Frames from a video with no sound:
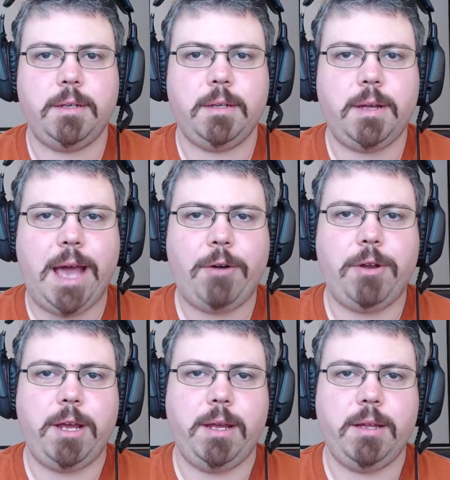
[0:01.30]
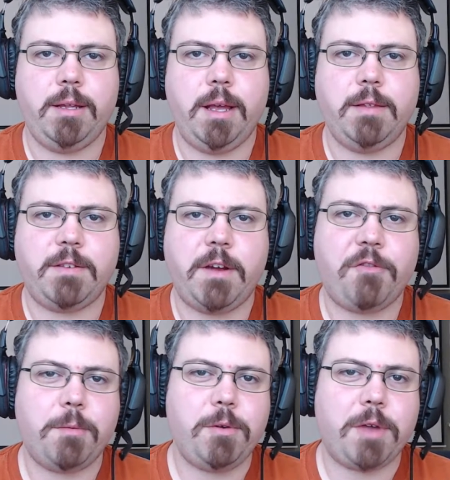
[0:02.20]
Howdy,
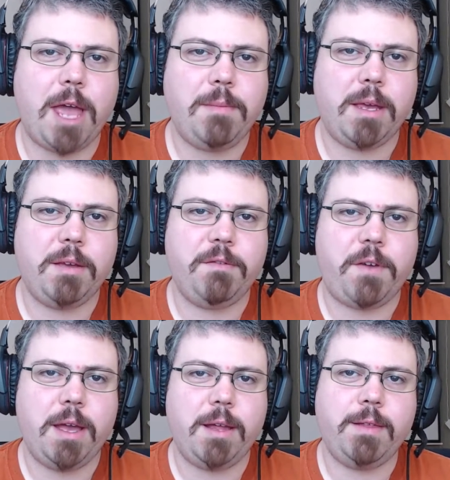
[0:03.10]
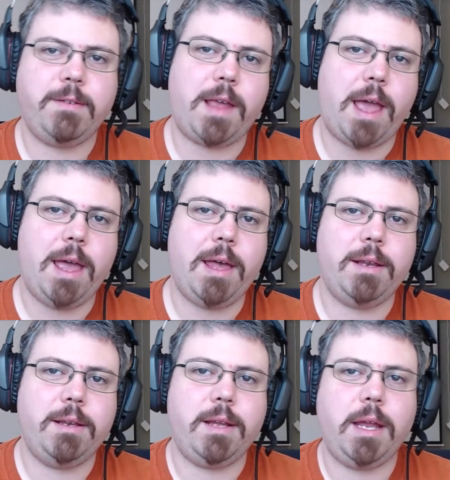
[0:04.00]
insufferable gaming fans
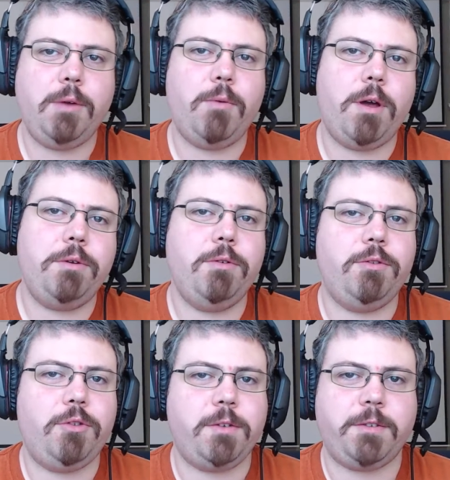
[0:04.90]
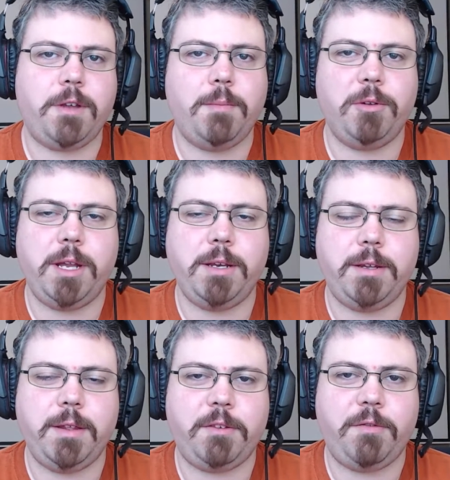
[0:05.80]
and anyone who's just stumbled into
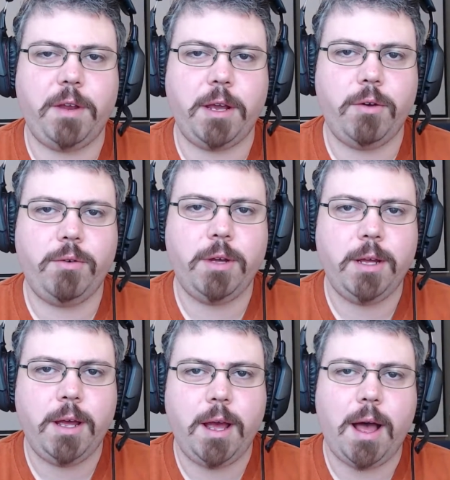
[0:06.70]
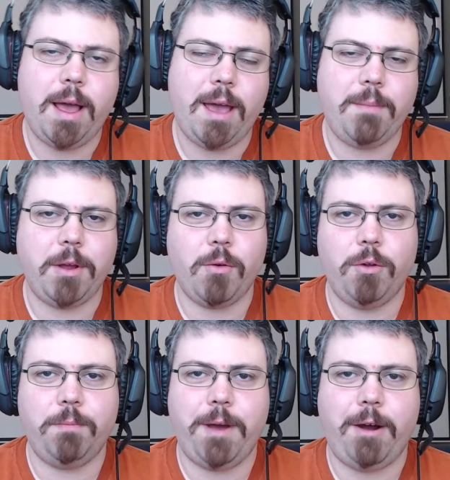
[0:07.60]
this video. I am your
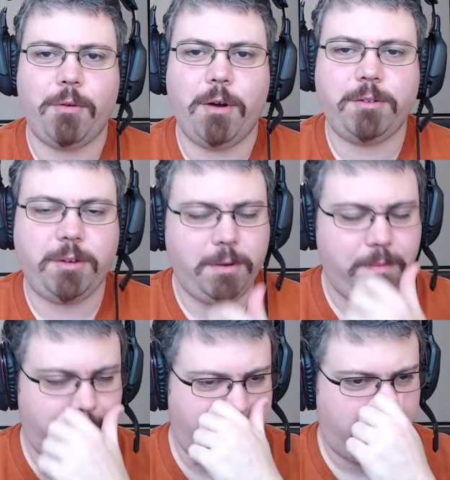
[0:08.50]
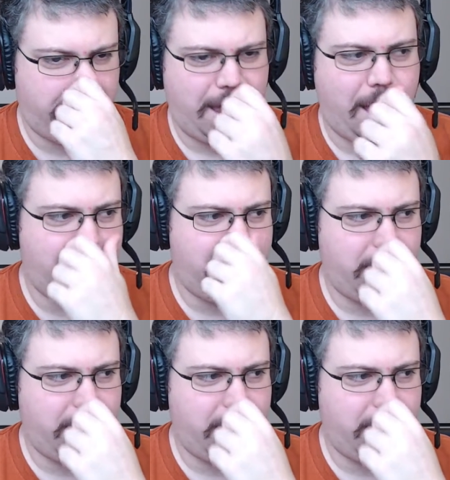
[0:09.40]
old pal Rosser, and